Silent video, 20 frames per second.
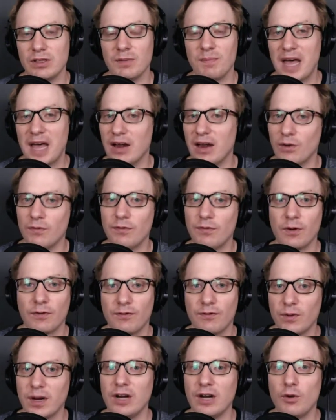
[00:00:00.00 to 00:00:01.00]
battle for a
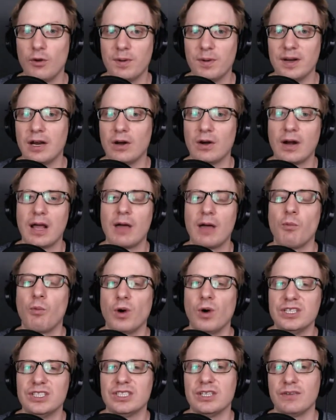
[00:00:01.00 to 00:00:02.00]
free and open internet
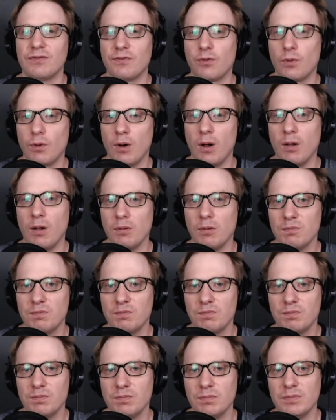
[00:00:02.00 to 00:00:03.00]
once and for all.
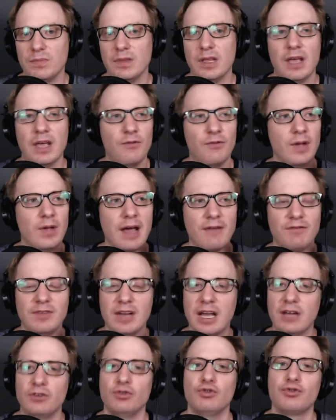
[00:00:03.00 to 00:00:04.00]
If we have
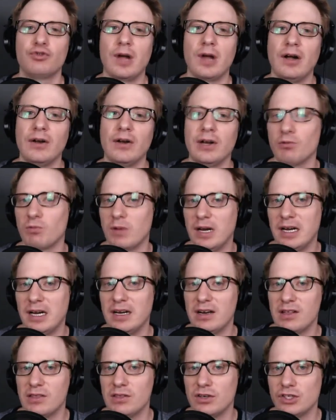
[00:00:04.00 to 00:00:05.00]
net neutrality
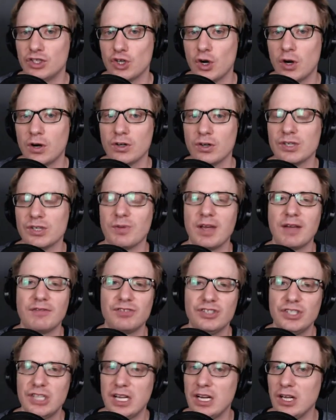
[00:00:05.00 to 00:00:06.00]
written into the charters and we have
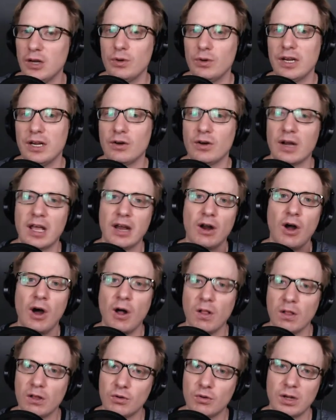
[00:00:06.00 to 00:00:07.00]
city-owned internet
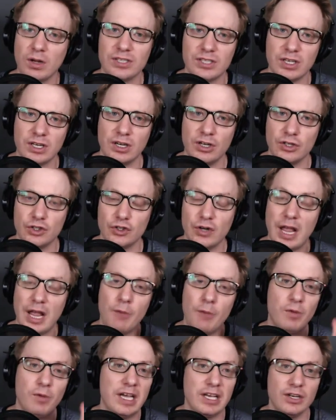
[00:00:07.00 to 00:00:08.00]
all across the country,
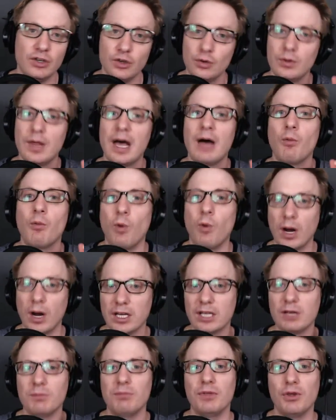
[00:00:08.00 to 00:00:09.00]
and we can do that one
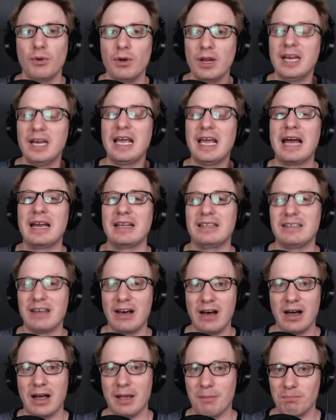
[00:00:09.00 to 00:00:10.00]
community at a
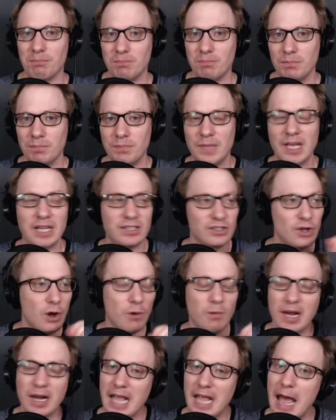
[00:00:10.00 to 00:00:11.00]
time, it's
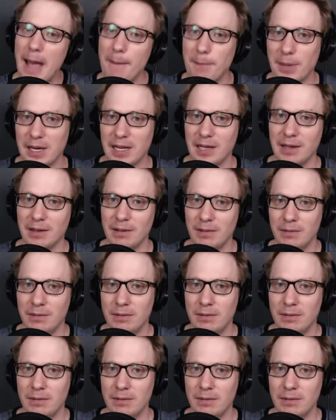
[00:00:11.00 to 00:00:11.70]
already happening.